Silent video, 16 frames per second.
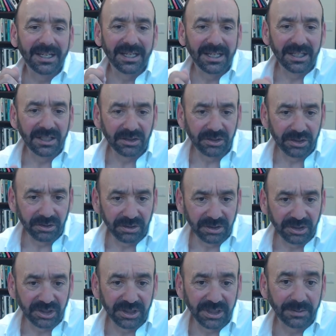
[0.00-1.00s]

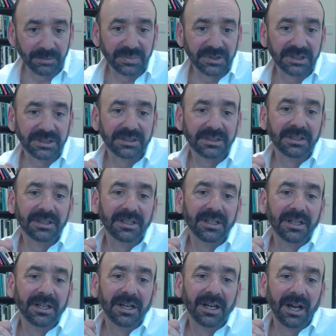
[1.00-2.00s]
internships,
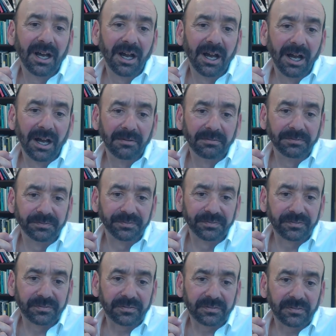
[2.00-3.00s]
um,
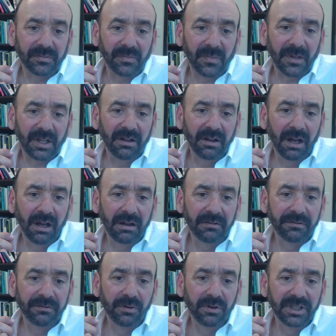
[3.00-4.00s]
uh,
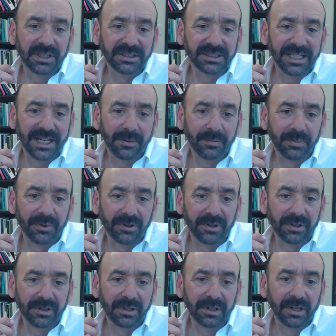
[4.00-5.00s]
for
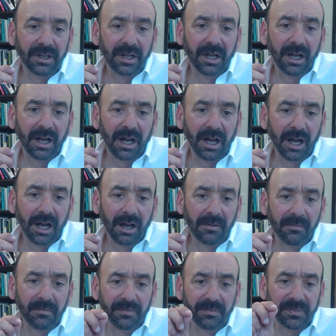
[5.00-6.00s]
example,
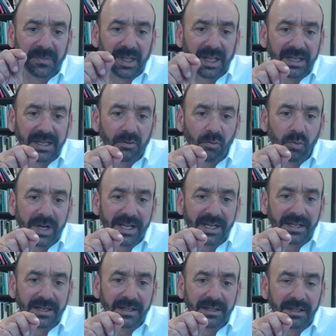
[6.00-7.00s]
um,
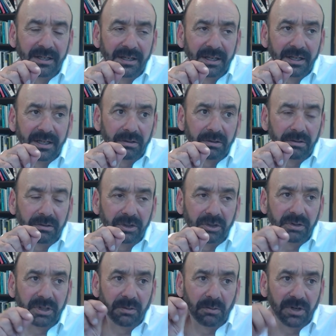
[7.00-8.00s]
when
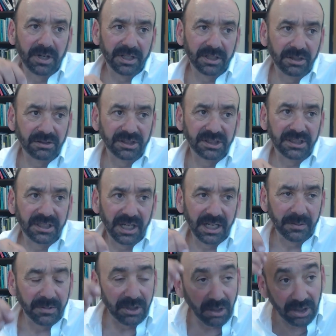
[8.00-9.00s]
doing work at
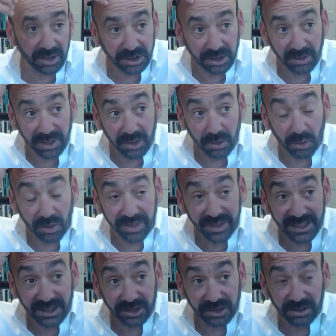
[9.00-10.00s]
UCI, but also at
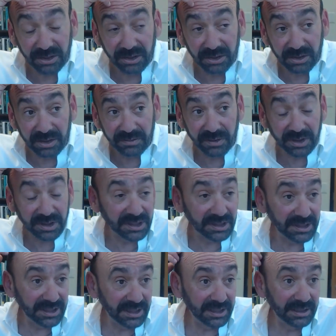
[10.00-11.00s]
Northeastern
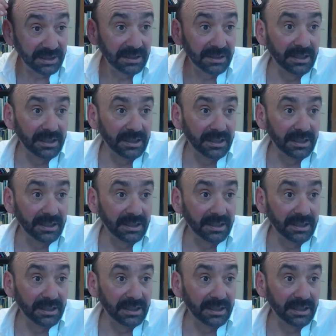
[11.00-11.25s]
University.